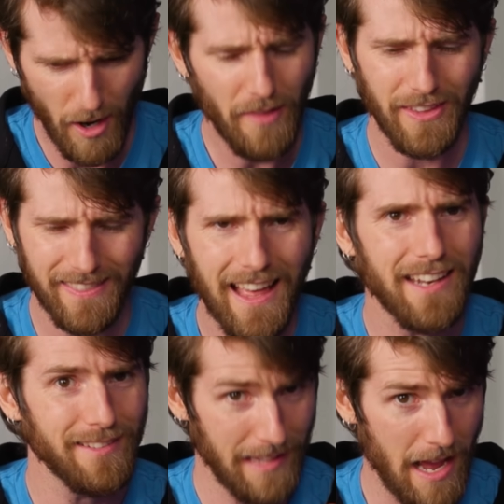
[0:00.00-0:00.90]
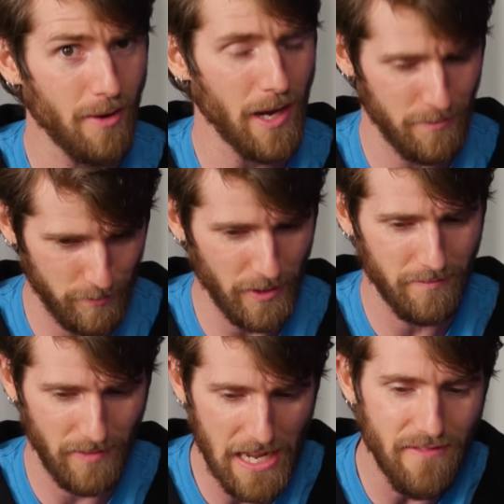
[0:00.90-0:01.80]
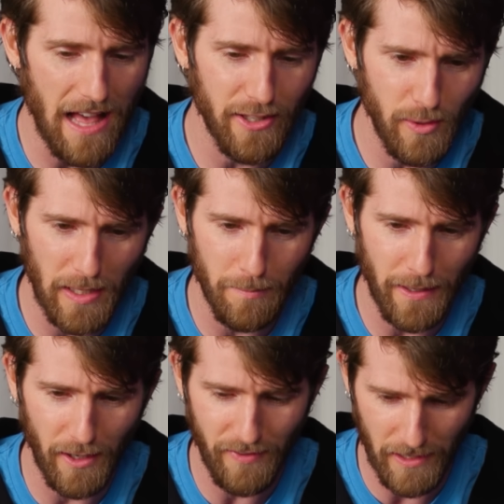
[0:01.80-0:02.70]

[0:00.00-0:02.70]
Not that that is how I would evaluate a pair of